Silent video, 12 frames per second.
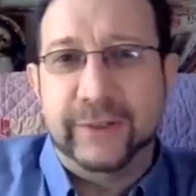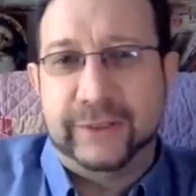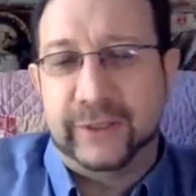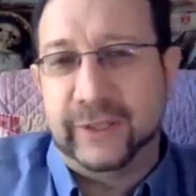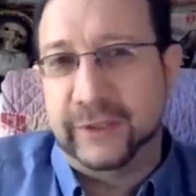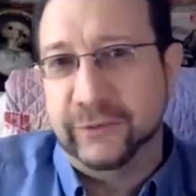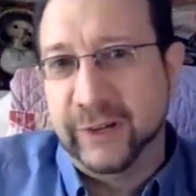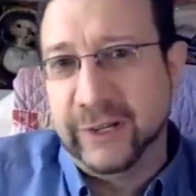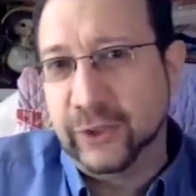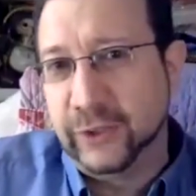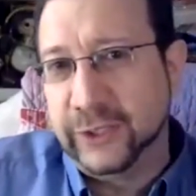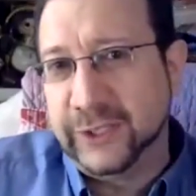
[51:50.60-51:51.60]
it's the
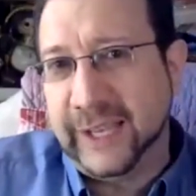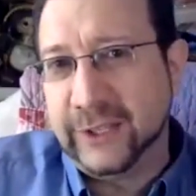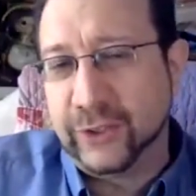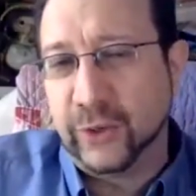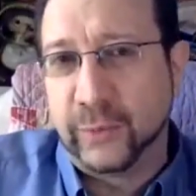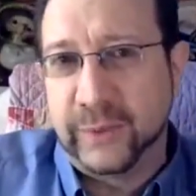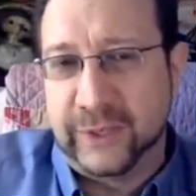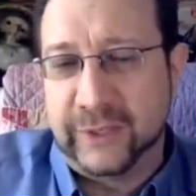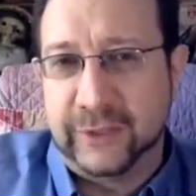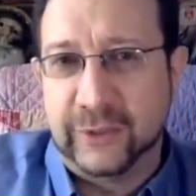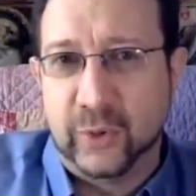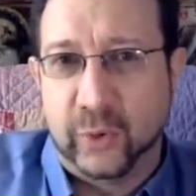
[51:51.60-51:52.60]
original intention or with
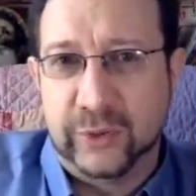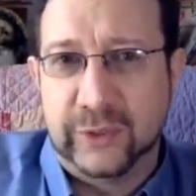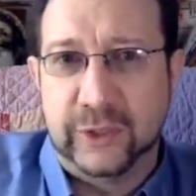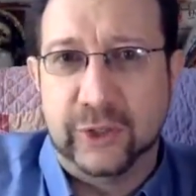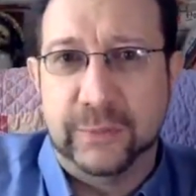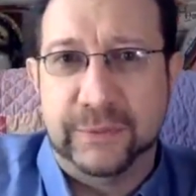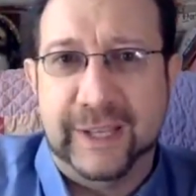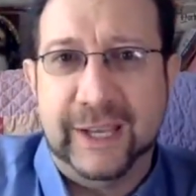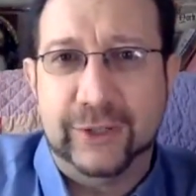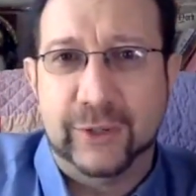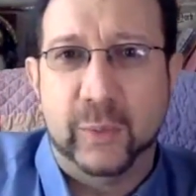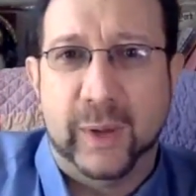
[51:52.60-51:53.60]
this is Jordan's interpretation,